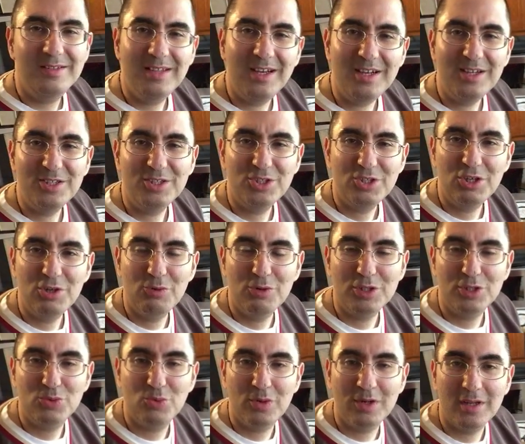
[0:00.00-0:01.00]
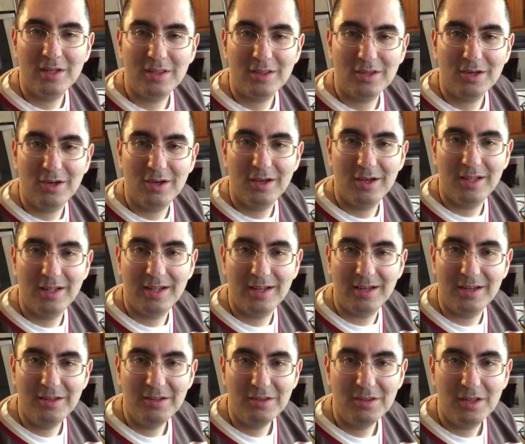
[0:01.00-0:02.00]
Not sure which one it
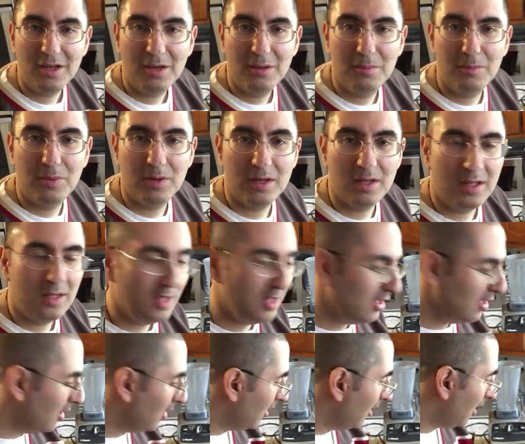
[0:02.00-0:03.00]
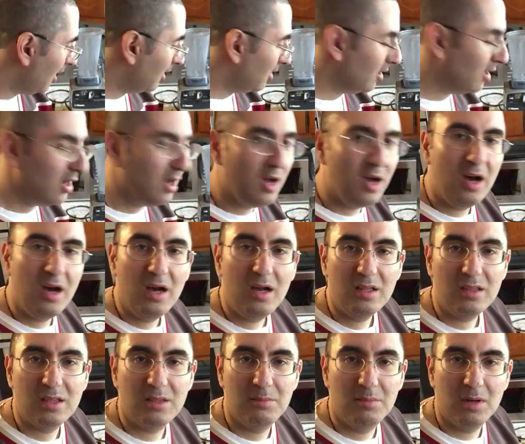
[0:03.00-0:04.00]
is, but an
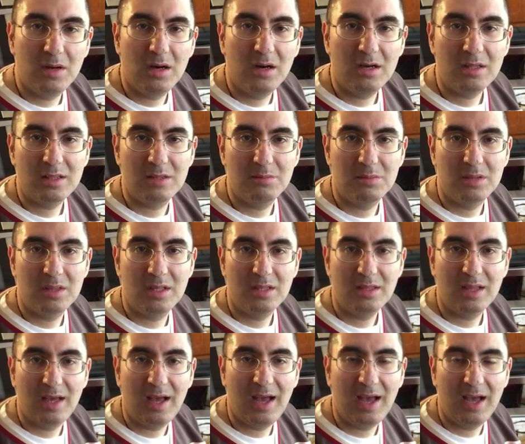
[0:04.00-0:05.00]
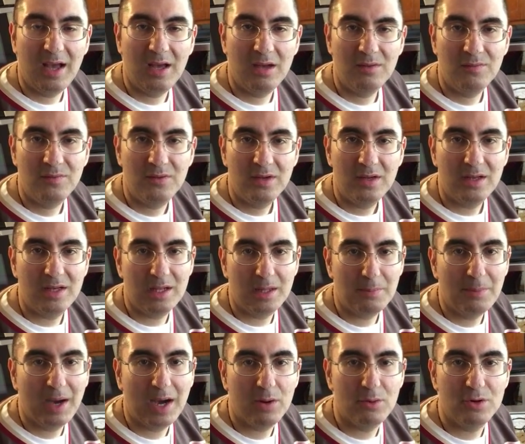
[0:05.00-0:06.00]
awesome thing to have in
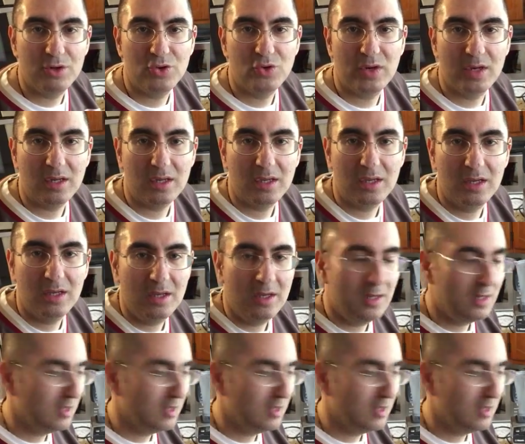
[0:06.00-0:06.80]
a power drink.